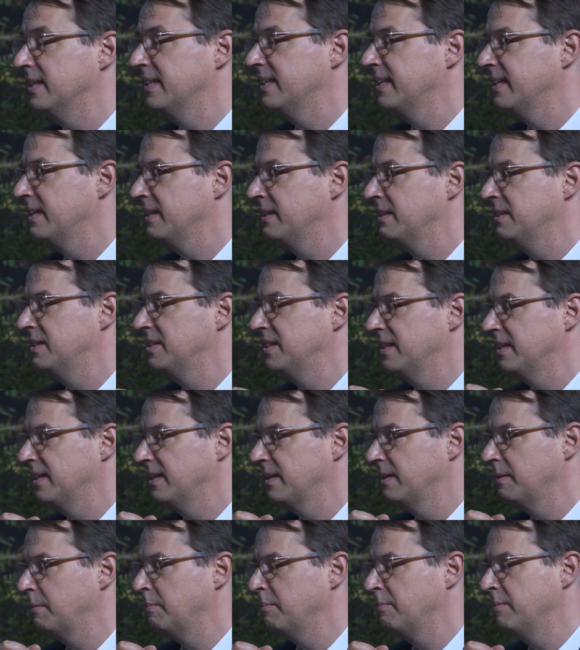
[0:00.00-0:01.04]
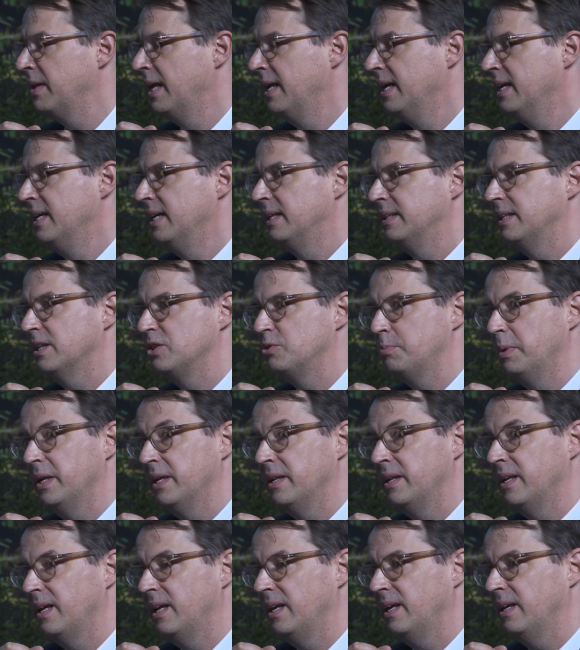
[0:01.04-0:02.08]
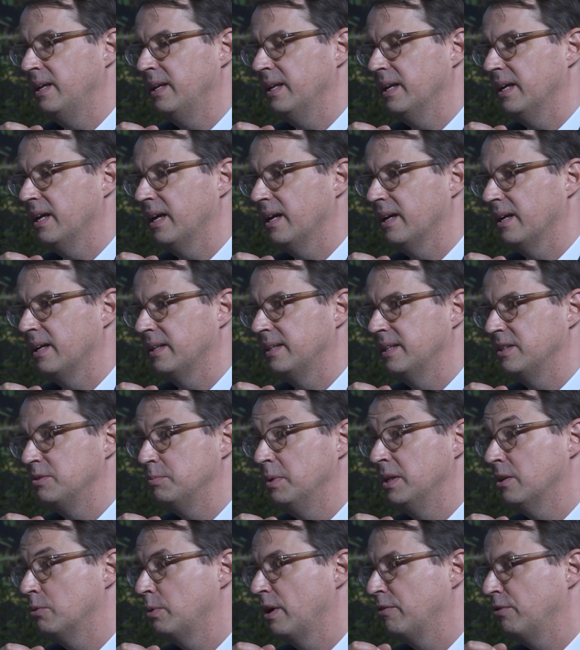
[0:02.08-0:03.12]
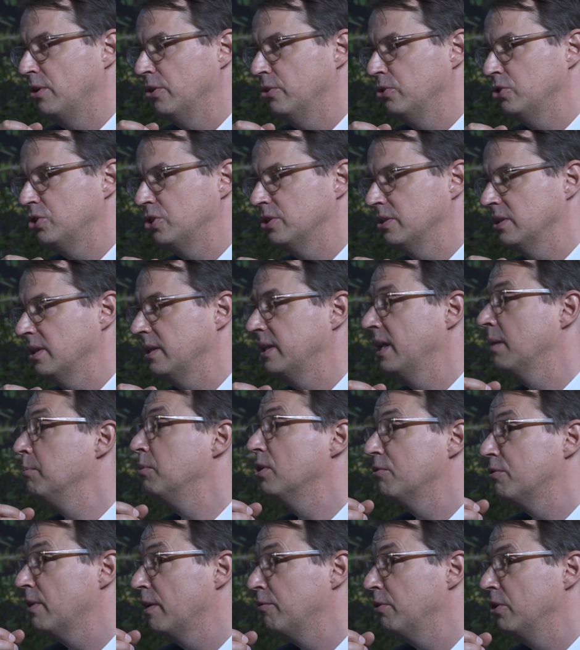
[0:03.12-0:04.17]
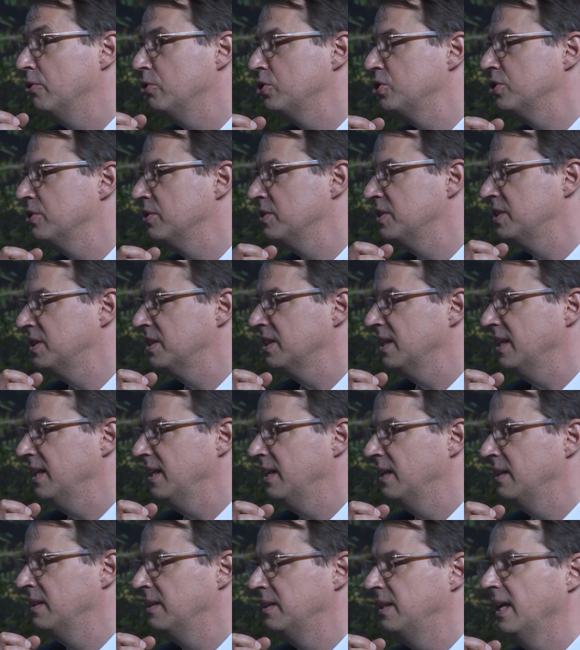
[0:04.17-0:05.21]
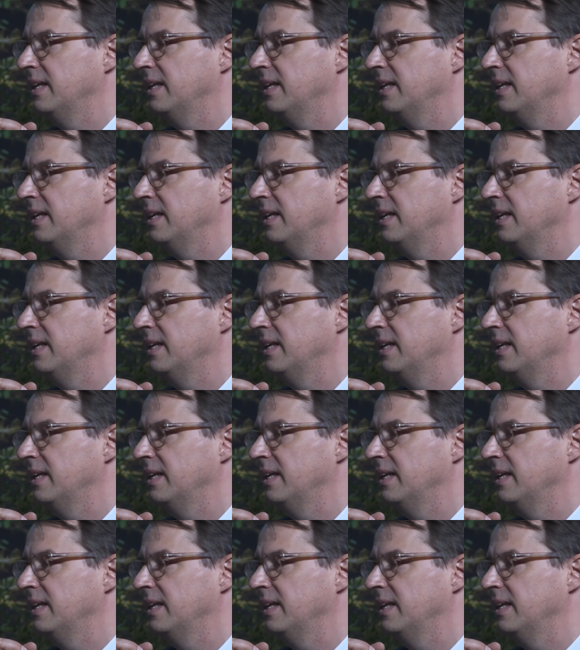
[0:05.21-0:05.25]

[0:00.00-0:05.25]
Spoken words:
And there's been a revolution, a number of revolutions in